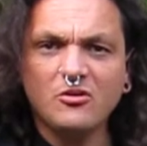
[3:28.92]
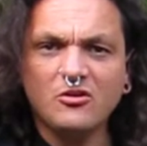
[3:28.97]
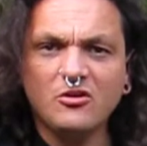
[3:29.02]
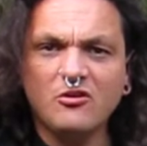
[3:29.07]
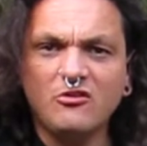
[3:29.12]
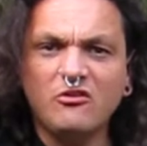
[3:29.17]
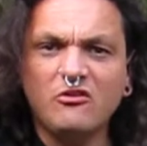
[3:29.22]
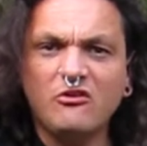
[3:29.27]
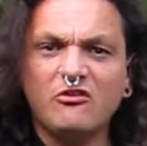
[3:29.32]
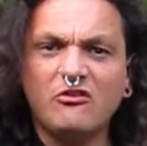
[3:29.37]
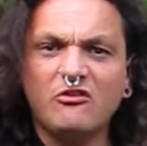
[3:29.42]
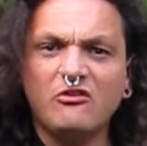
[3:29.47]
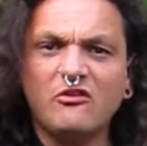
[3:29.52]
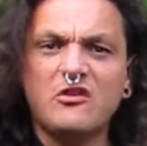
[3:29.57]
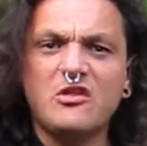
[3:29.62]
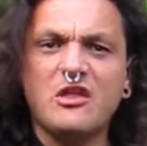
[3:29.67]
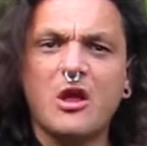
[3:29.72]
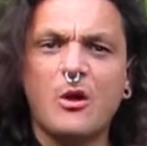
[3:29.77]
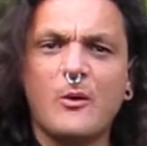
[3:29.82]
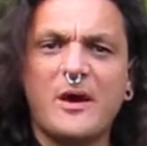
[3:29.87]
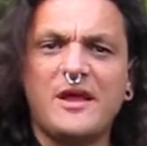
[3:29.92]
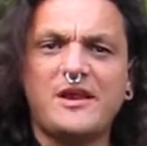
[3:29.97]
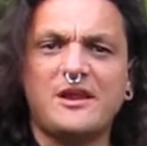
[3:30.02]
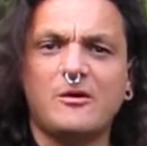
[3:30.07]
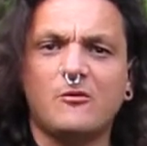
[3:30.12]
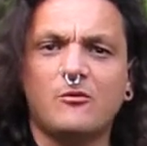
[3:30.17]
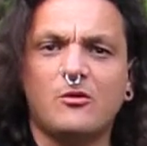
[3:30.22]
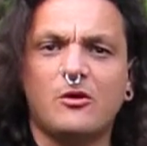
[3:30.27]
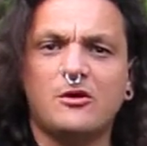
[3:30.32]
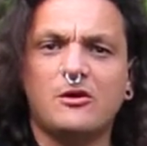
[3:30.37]
because this is a no
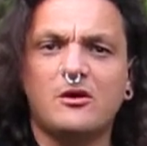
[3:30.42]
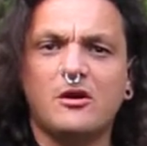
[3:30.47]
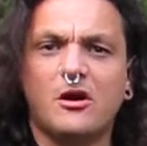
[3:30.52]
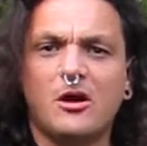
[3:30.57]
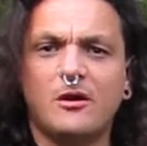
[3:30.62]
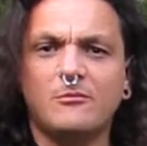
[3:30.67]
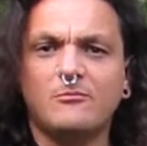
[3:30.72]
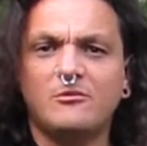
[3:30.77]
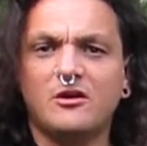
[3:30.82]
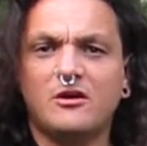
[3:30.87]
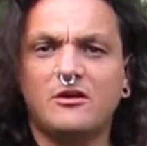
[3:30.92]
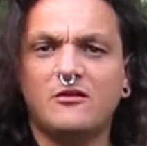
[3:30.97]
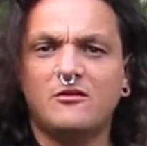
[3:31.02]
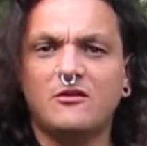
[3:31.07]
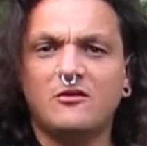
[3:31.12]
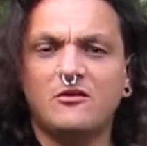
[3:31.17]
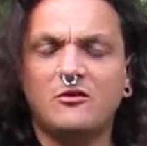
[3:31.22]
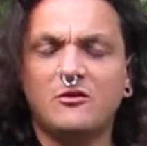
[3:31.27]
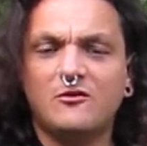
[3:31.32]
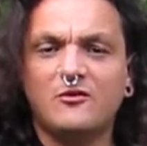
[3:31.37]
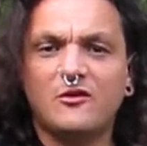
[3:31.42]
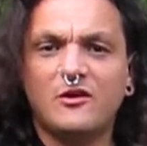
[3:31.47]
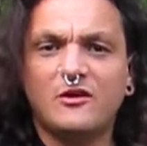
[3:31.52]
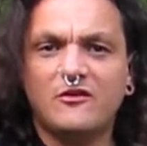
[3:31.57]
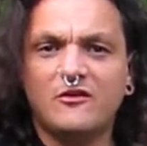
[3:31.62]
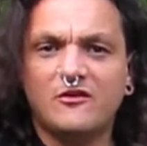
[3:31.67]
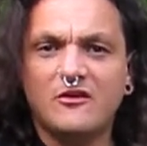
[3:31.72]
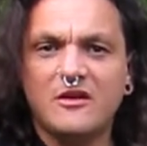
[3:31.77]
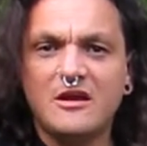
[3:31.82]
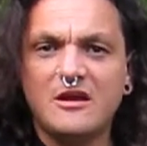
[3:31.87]
edit one, I'm going to do a very
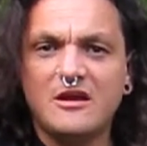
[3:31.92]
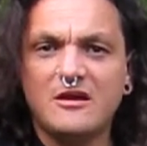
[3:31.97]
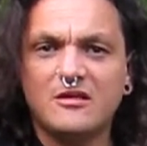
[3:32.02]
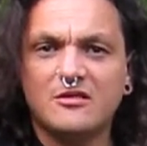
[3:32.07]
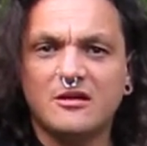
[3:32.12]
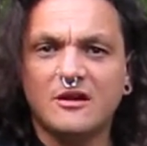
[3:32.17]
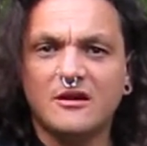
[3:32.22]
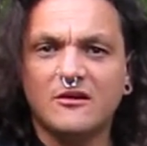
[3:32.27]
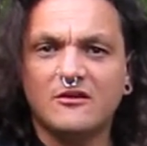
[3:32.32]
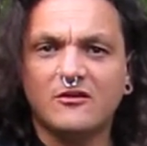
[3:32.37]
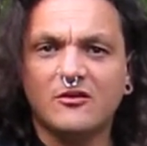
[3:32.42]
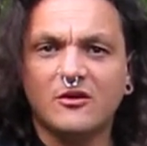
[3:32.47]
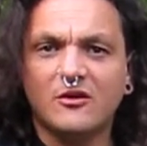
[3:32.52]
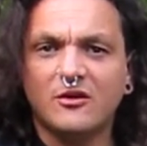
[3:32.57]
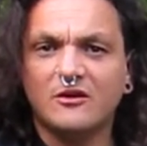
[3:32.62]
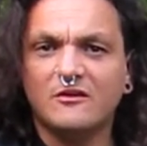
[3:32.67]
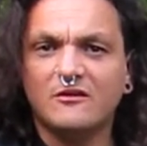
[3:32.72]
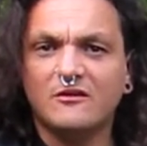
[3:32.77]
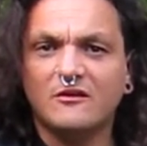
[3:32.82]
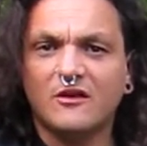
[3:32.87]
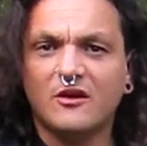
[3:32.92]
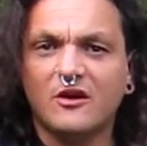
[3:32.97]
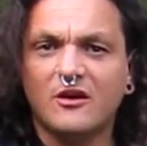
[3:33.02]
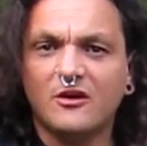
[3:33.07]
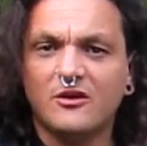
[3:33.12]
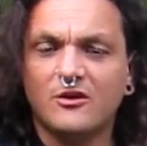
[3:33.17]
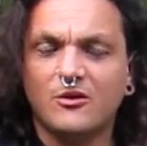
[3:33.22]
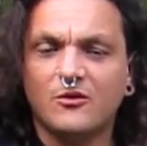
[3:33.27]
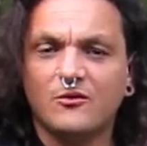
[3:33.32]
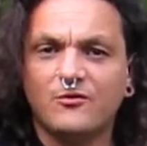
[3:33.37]
sneaky thing so I can
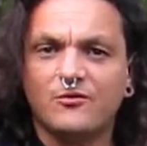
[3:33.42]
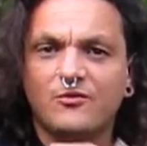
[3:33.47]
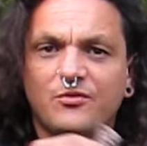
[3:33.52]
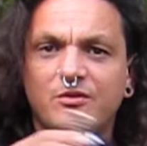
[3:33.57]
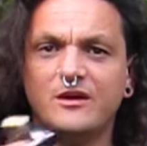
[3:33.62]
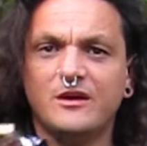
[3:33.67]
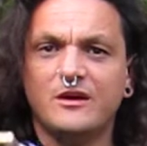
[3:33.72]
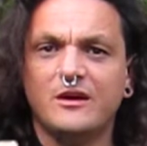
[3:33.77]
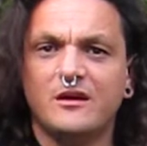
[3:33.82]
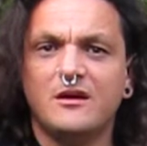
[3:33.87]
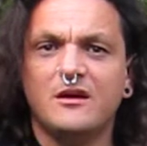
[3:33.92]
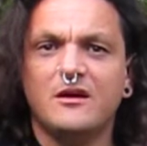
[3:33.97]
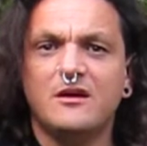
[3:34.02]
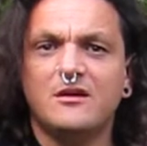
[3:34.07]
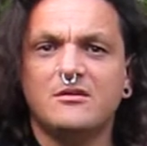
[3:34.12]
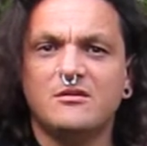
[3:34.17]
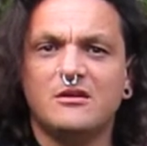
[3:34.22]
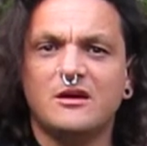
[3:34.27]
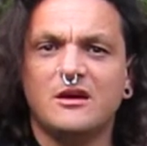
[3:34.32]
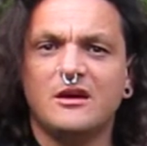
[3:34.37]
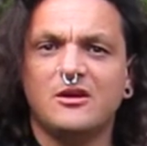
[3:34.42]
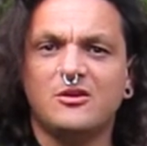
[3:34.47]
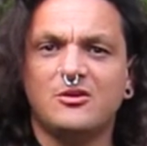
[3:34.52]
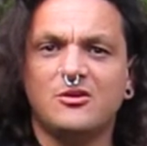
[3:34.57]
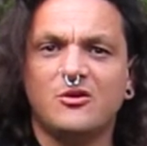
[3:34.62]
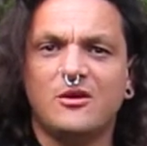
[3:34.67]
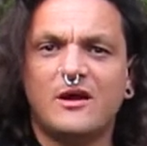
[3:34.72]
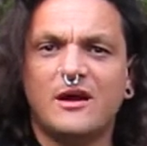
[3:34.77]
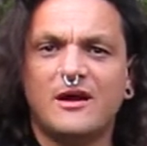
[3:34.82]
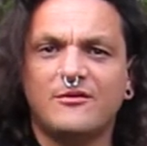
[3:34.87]
turn off the uh, thing and
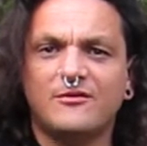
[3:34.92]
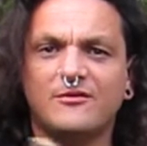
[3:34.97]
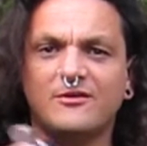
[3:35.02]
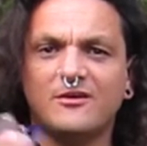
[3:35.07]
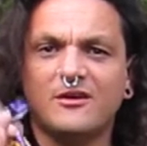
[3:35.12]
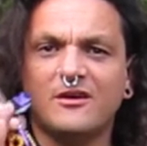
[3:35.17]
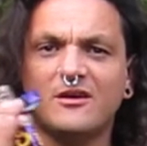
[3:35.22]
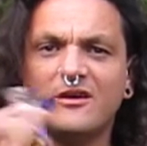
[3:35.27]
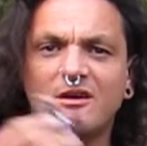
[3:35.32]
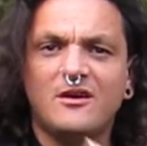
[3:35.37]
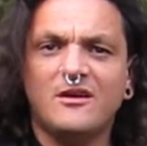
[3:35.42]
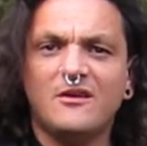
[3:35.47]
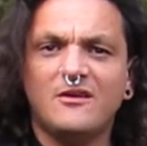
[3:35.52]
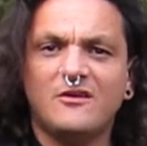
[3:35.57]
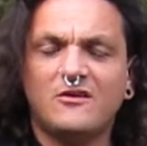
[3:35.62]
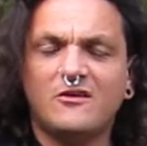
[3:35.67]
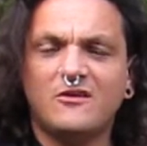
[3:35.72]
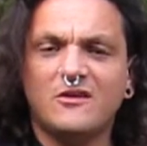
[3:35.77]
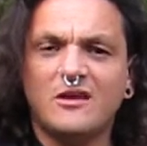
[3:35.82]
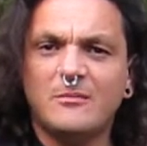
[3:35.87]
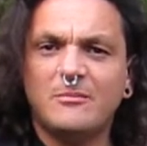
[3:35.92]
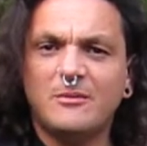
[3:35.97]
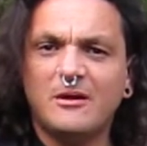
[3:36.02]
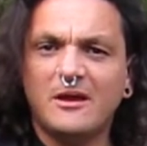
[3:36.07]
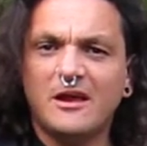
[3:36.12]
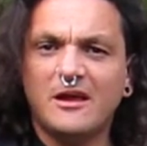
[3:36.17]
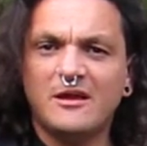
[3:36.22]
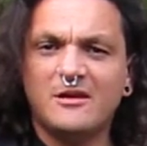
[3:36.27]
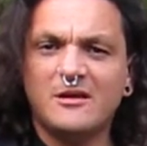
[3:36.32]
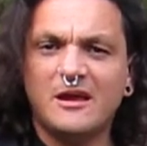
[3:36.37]
not have to snip it
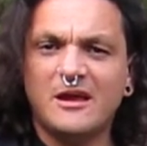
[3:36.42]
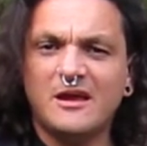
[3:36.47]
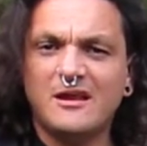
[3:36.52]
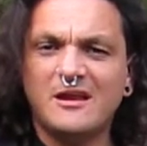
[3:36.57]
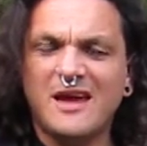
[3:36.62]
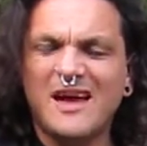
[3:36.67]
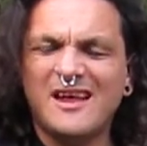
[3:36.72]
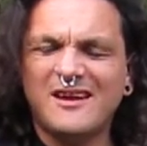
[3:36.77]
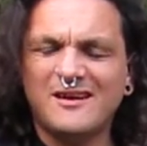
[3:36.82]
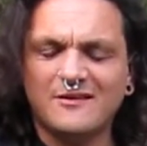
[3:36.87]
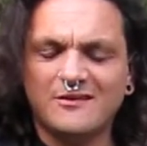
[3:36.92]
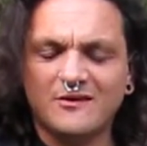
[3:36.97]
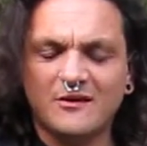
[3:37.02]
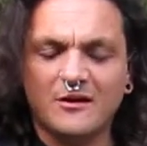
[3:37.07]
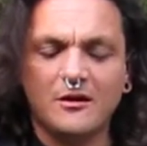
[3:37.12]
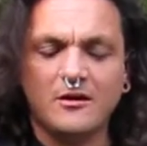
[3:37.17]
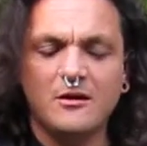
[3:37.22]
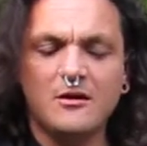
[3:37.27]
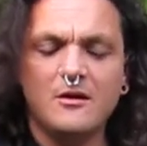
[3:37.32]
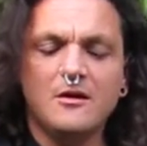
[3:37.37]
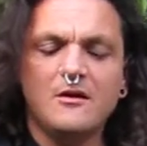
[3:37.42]
in in editing.